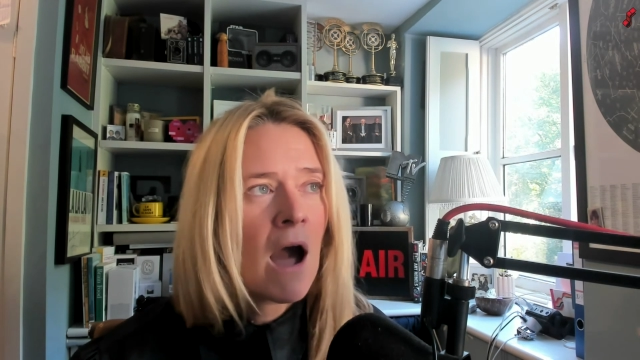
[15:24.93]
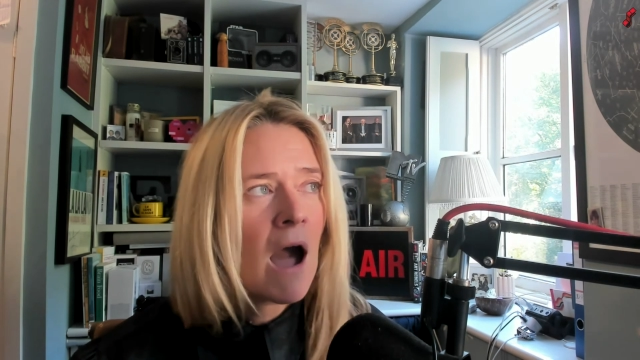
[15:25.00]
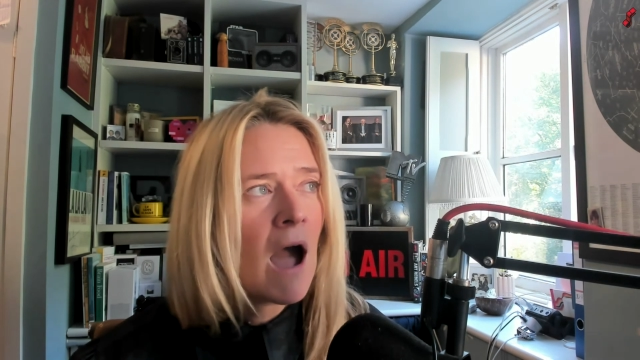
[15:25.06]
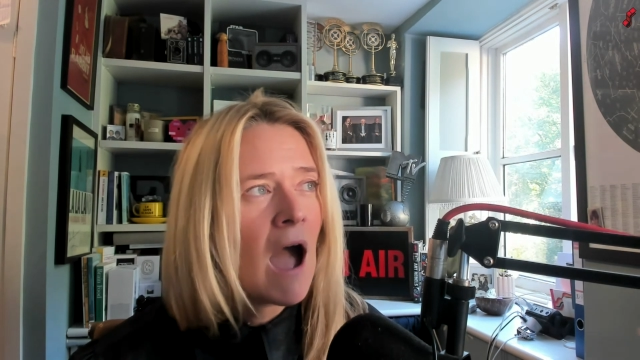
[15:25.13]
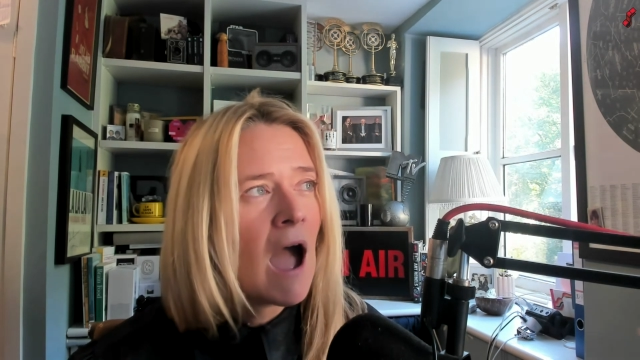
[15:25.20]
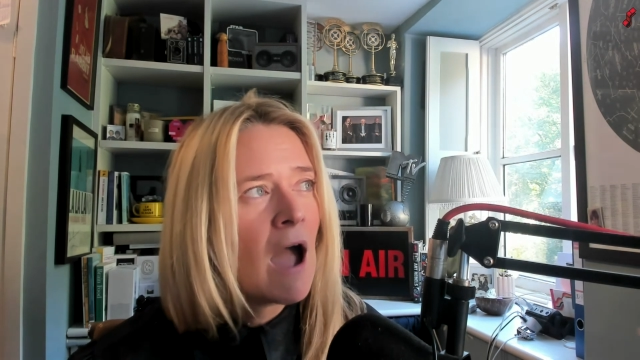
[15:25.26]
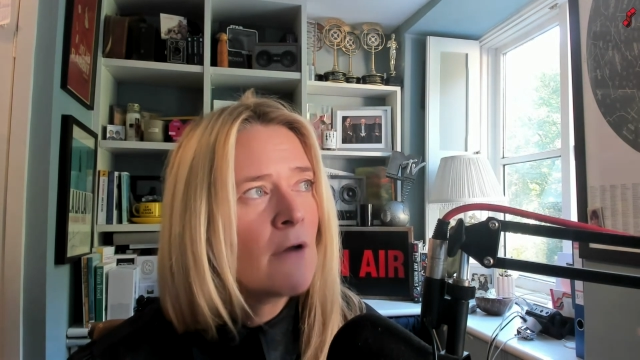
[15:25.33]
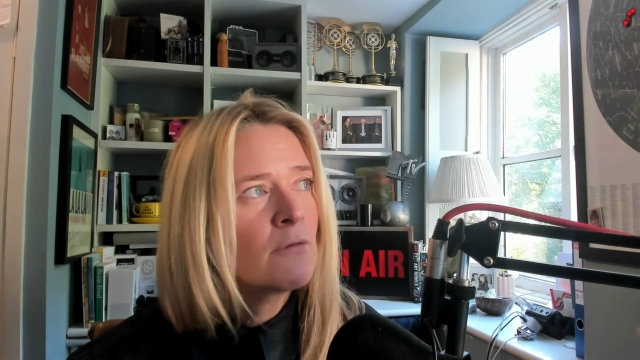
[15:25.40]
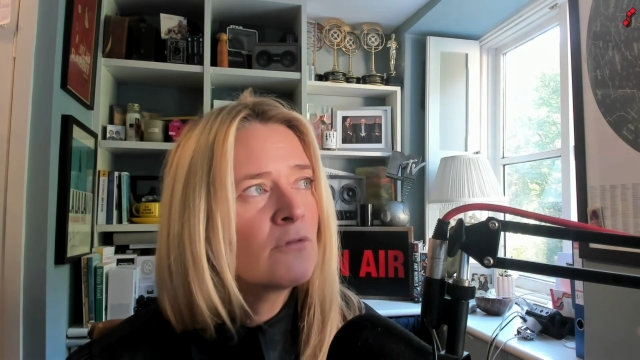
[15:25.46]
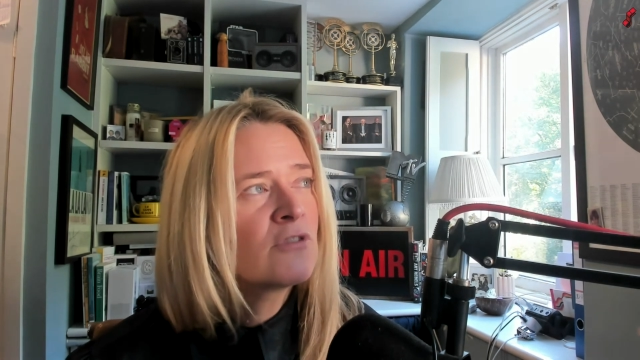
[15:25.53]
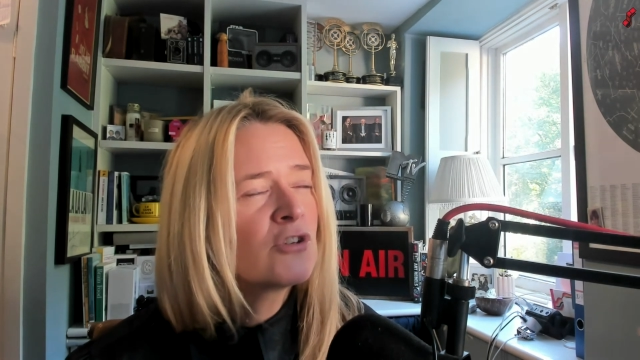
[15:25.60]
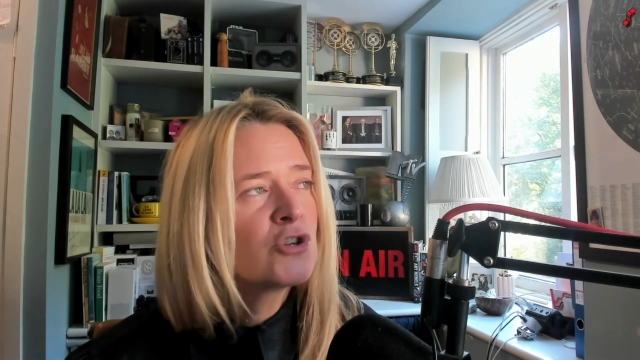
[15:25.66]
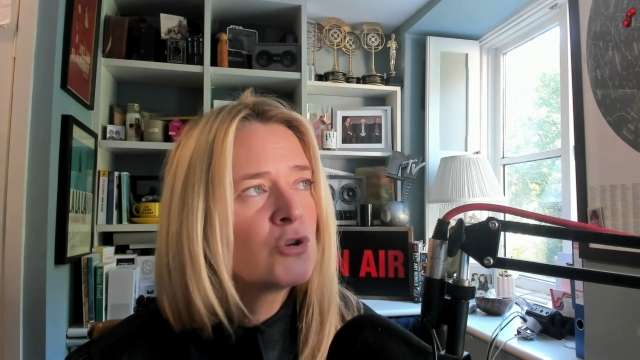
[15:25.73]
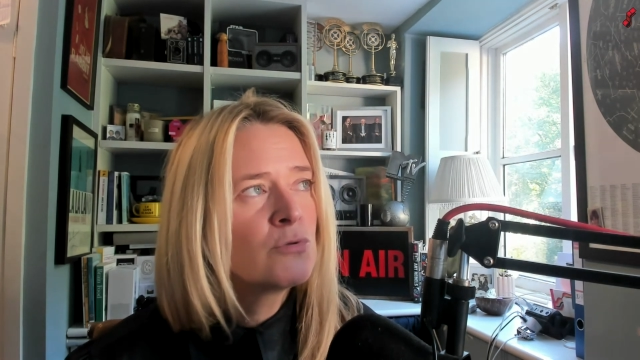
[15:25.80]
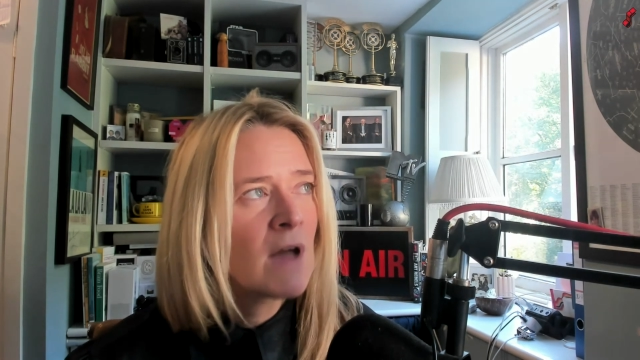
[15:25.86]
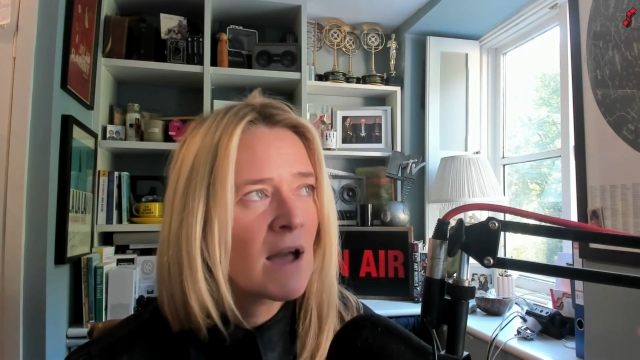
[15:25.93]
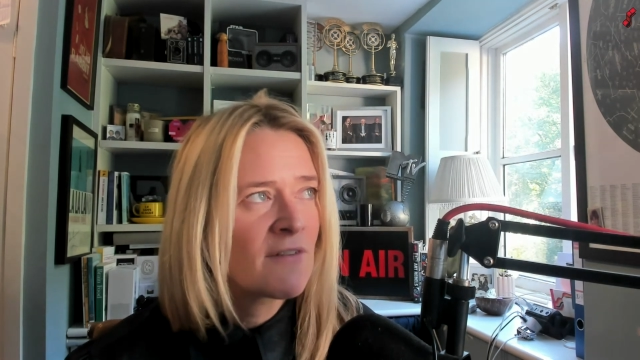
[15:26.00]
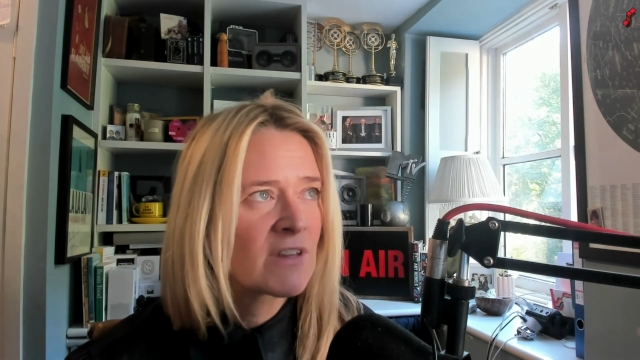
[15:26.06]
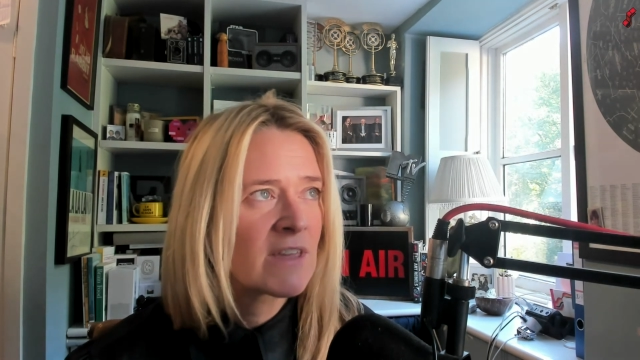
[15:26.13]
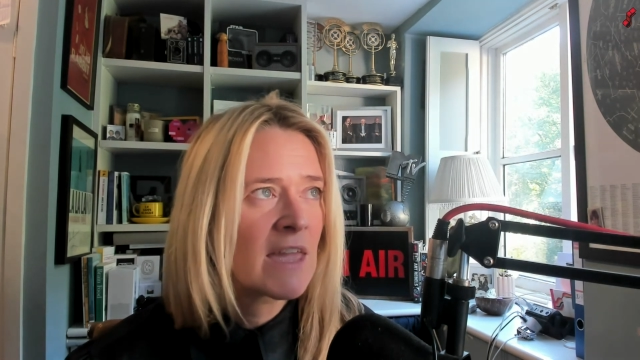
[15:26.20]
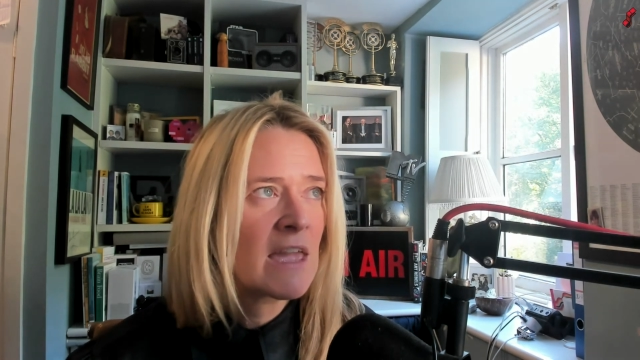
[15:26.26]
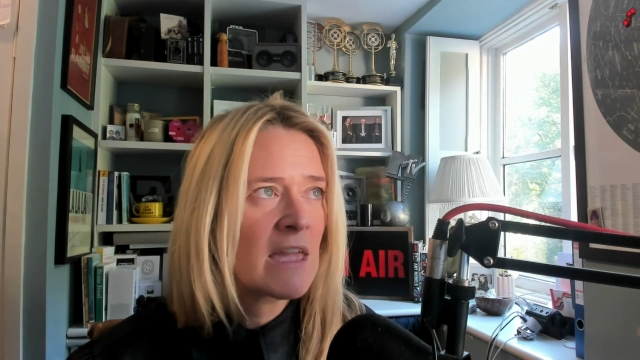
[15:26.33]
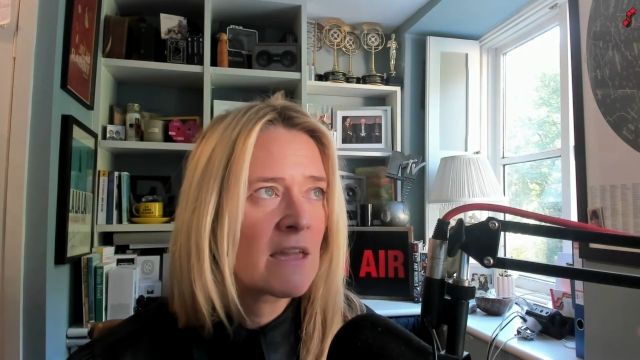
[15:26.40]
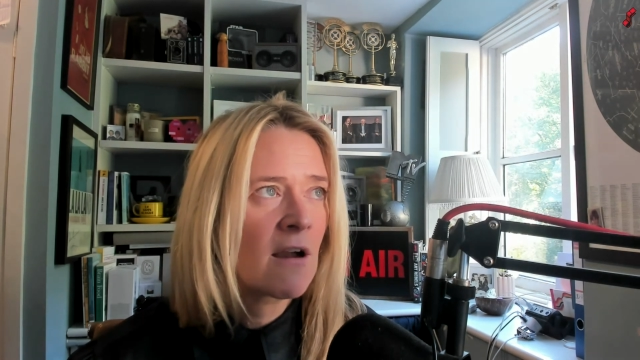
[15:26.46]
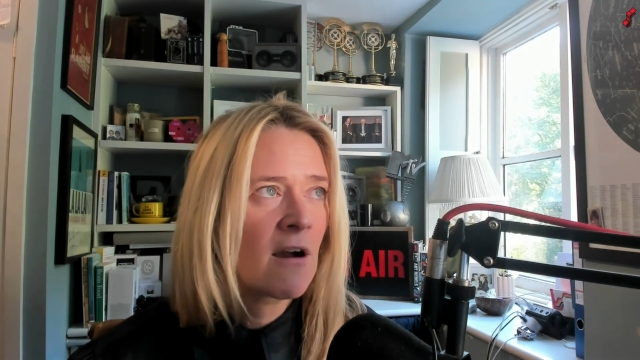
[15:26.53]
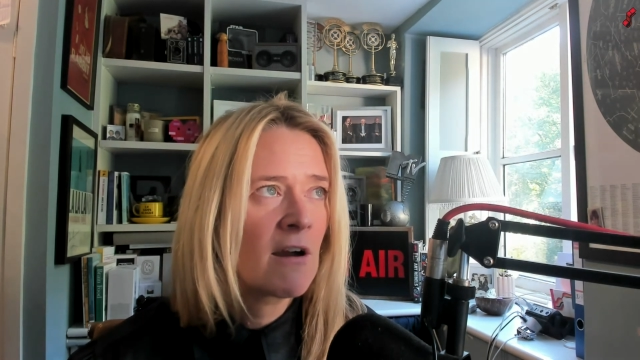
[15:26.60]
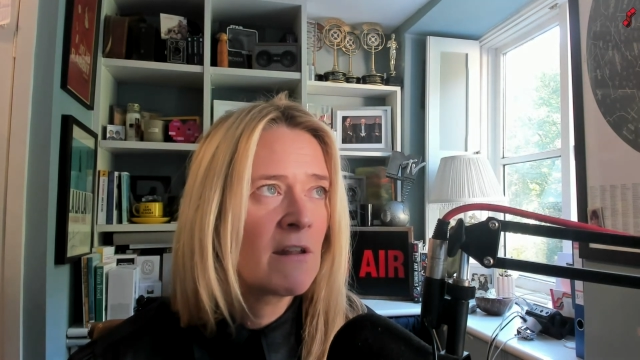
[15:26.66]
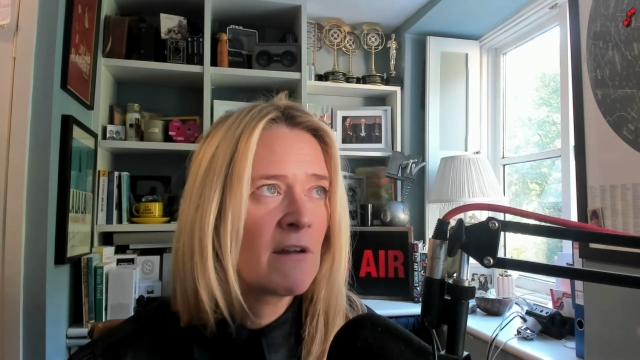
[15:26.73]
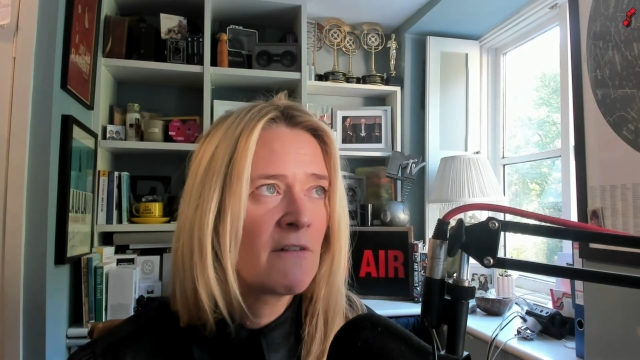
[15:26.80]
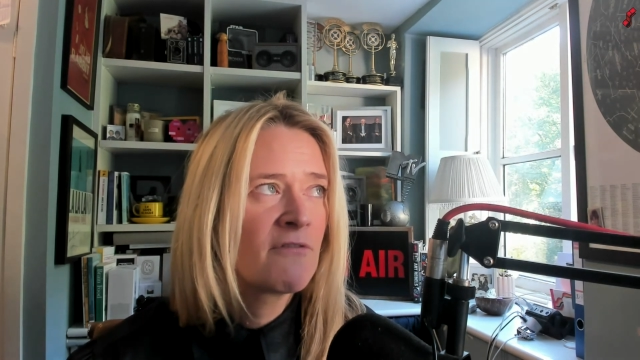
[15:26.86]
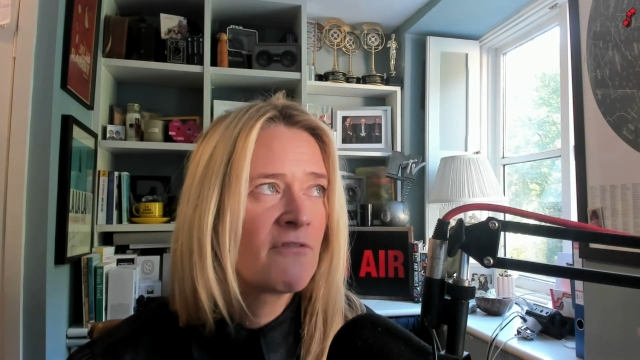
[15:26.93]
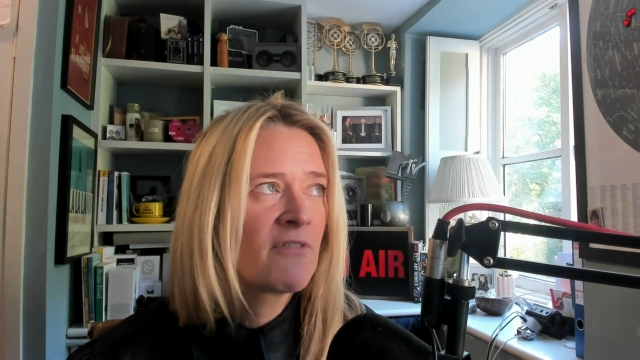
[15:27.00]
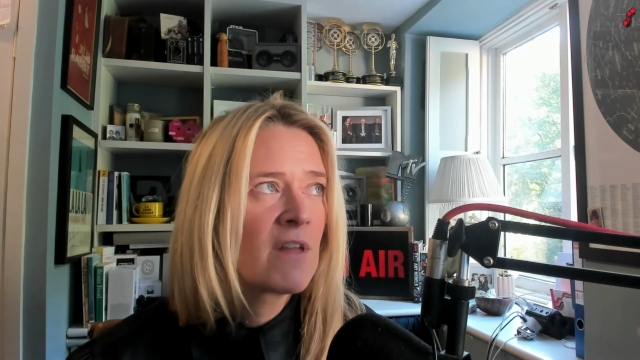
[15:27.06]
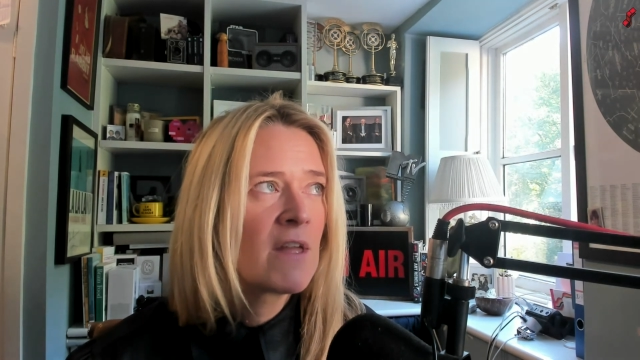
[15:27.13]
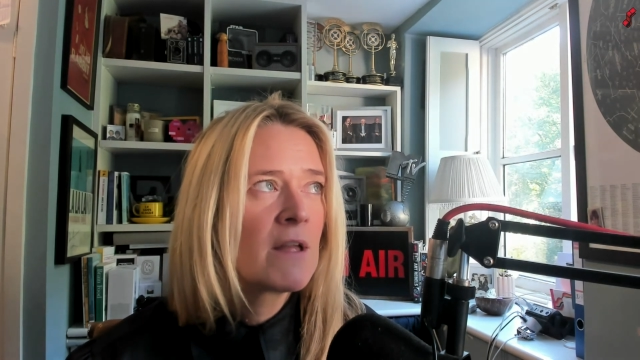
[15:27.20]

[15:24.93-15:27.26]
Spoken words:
how did you navigate kind of